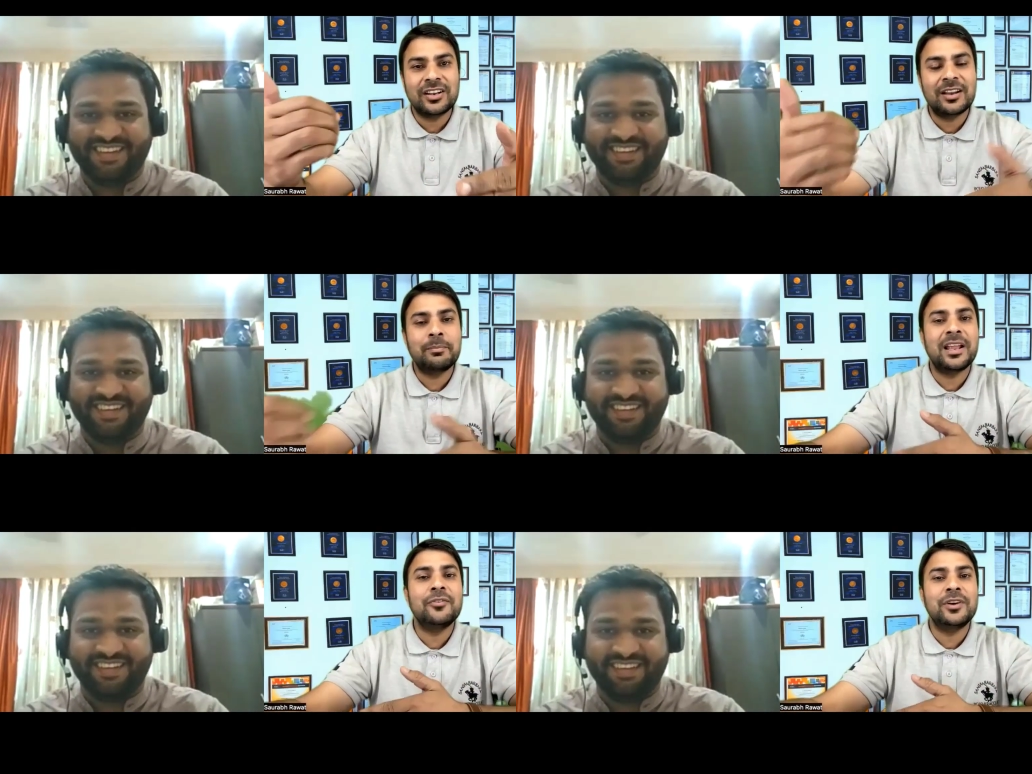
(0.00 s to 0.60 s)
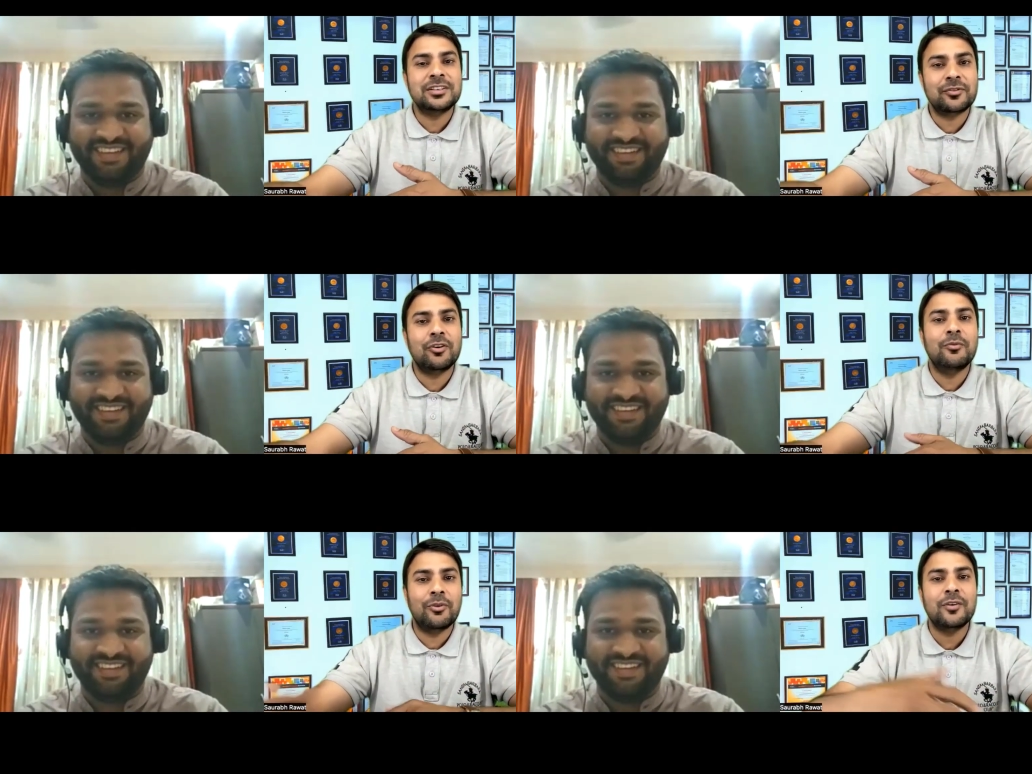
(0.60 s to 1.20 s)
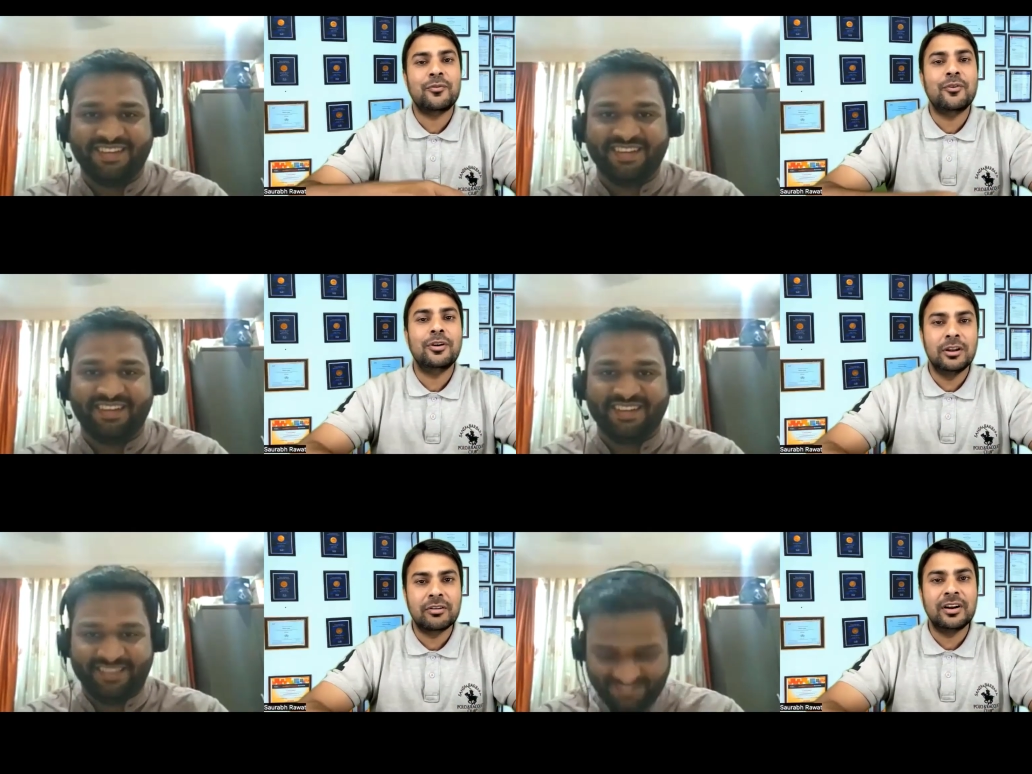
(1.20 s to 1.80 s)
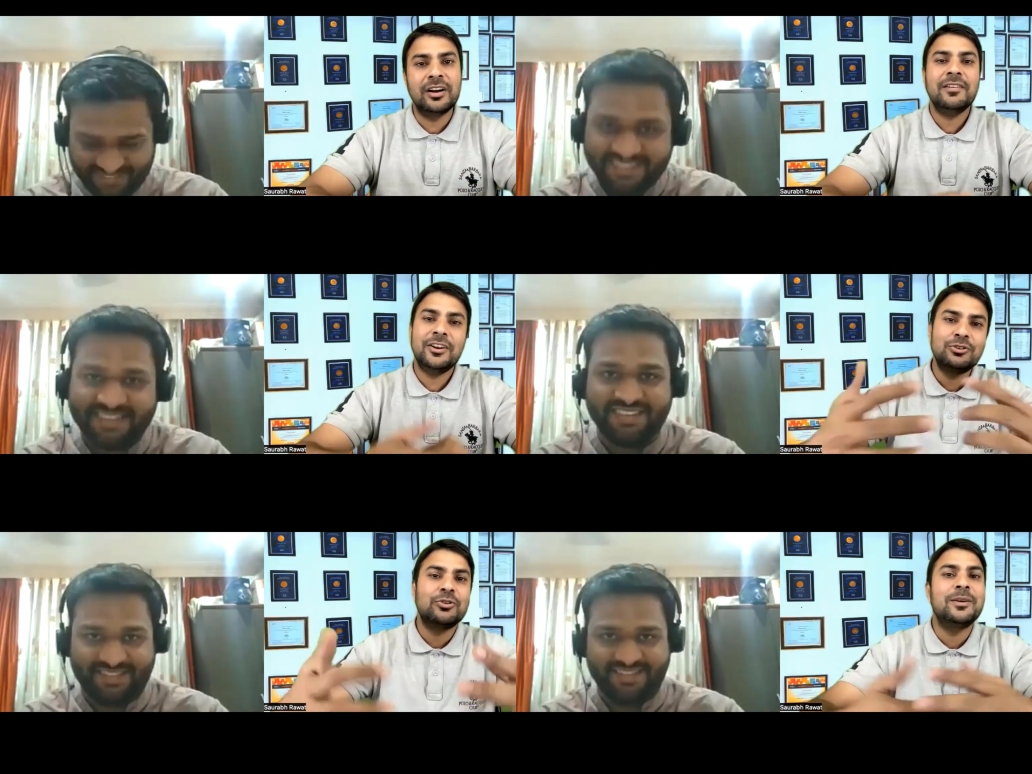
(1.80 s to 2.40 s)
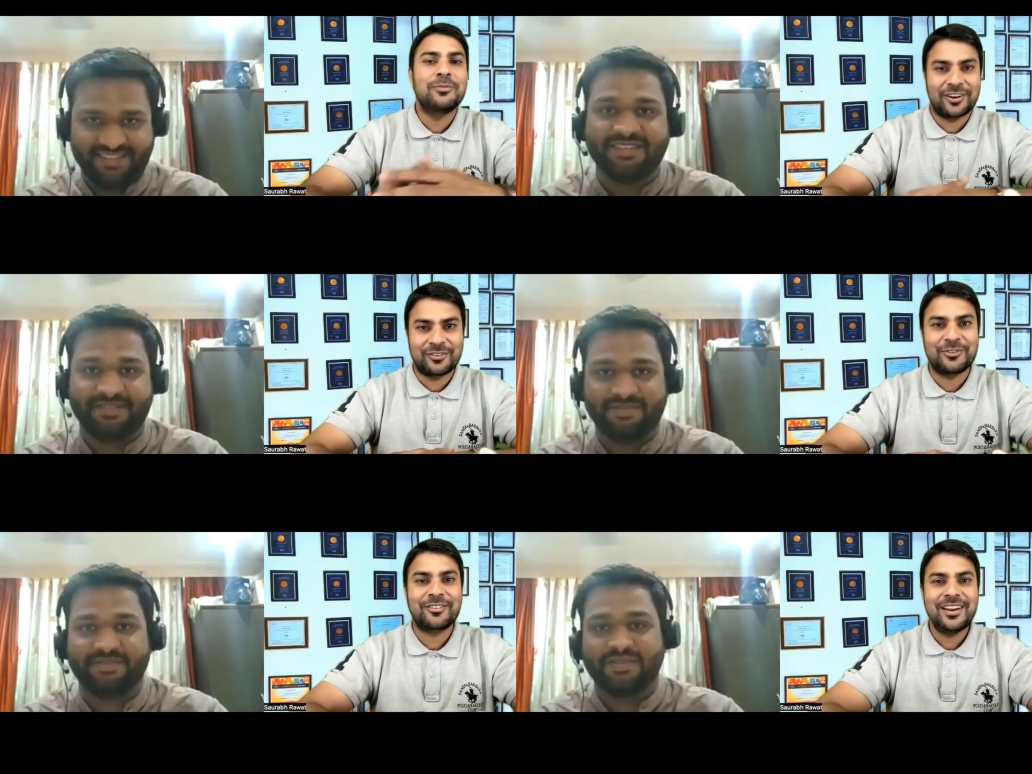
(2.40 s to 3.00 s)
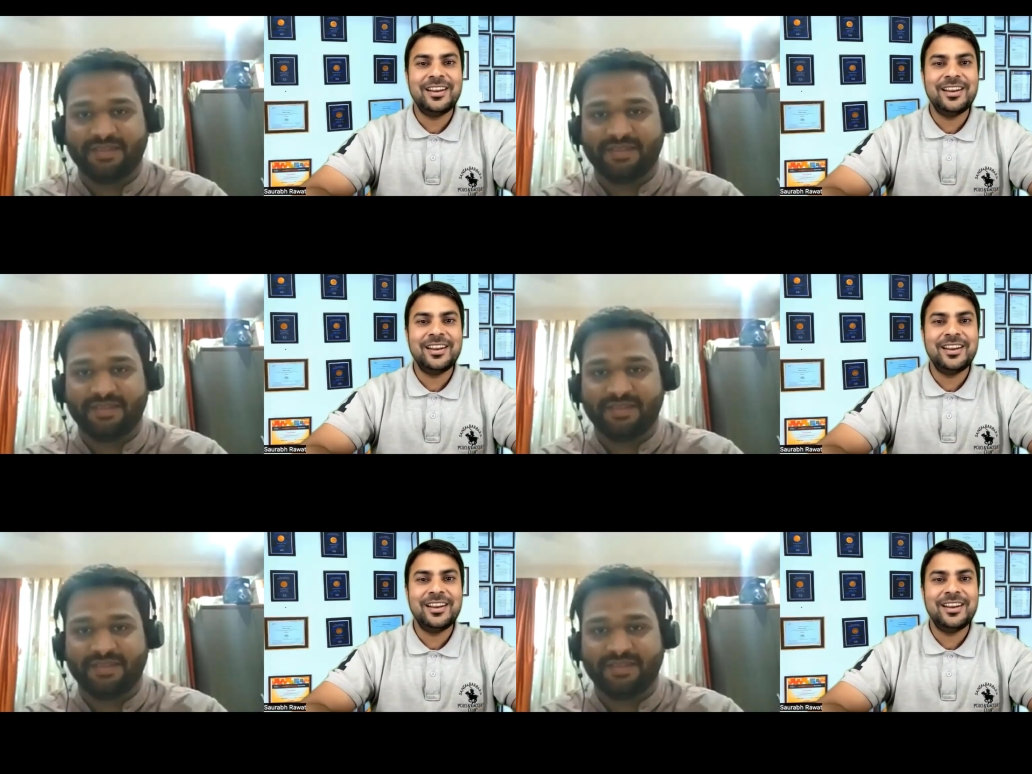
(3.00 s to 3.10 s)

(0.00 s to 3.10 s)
Speaker 1: and benefits from Vodafone lucrative, and you joined Vodafone, right?